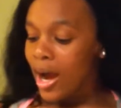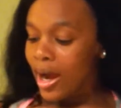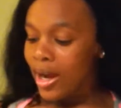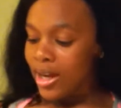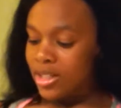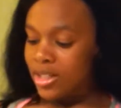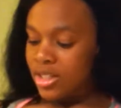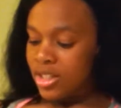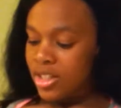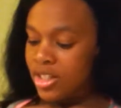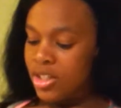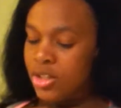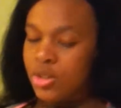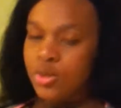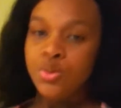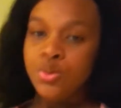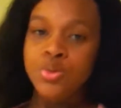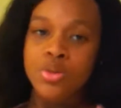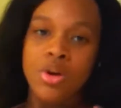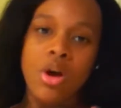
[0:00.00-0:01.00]
I didn't
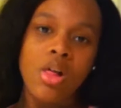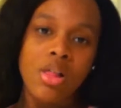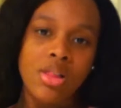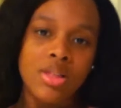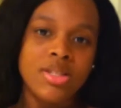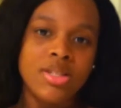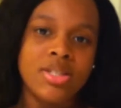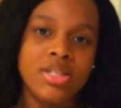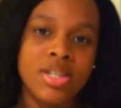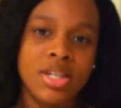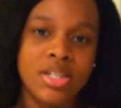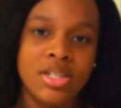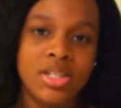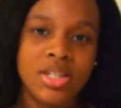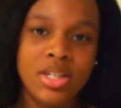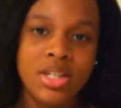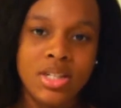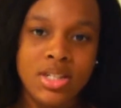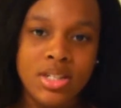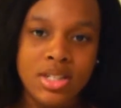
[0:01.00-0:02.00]
use all the
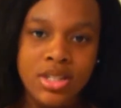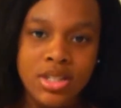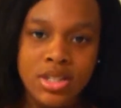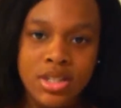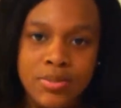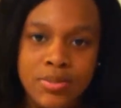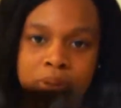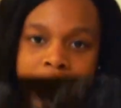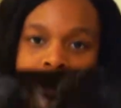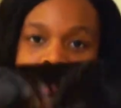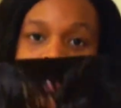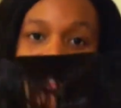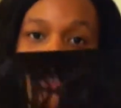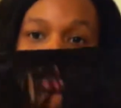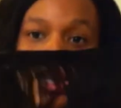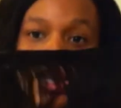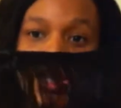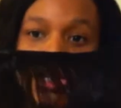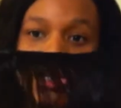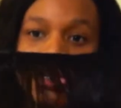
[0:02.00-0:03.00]
16 inch
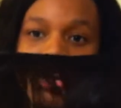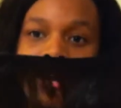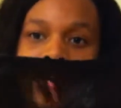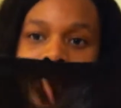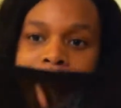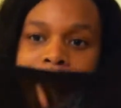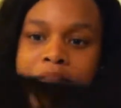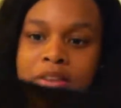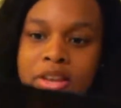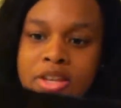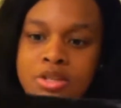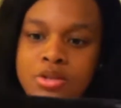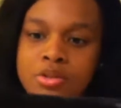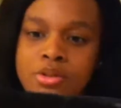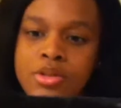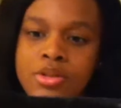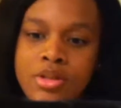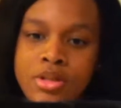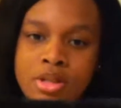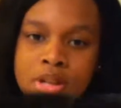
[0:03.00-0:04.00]
because it cannot fit,
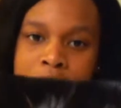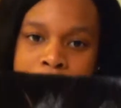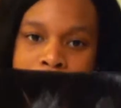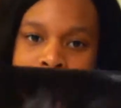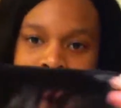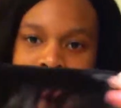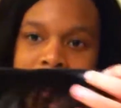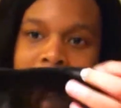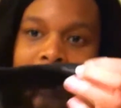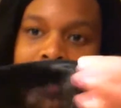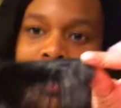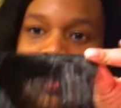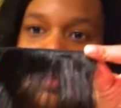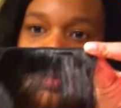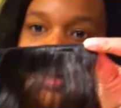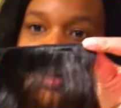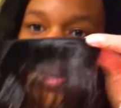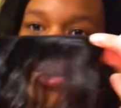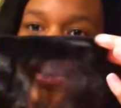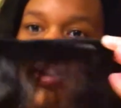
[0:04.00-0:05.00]
so this is how much I
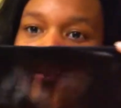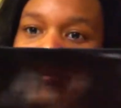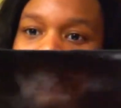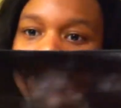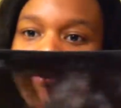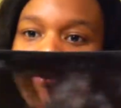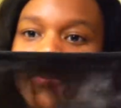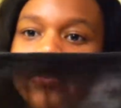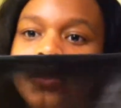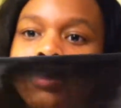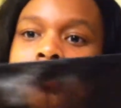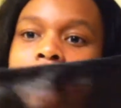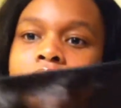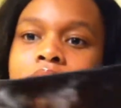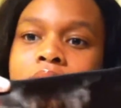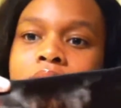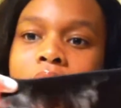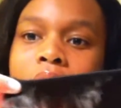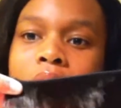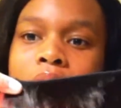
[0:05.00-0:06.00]
had left
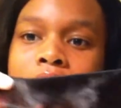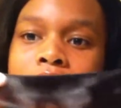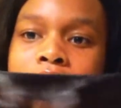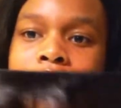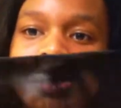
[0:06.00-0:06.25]
out